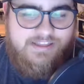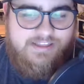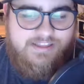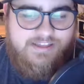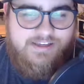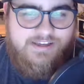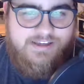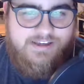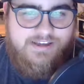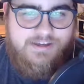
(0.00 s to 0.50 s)

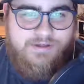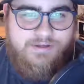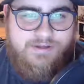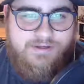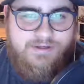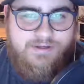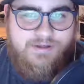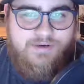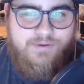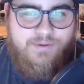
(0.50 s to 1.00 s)
the
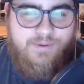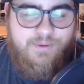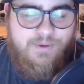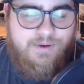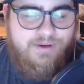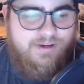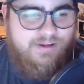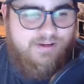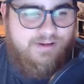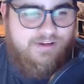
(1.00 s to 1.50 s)

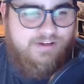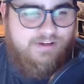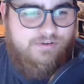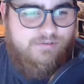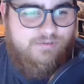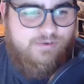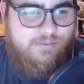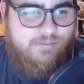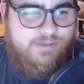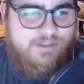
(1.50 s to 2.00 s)
you're
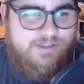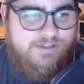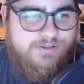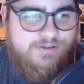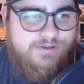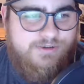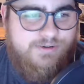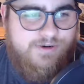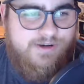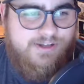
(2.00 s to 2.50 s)
from
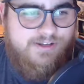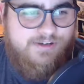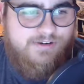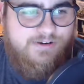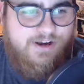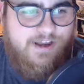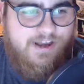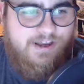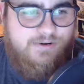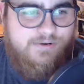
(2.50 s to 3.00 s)
Missouri, right?
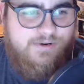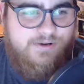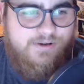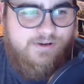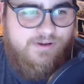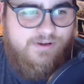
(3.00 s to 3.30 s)
Or Iowa?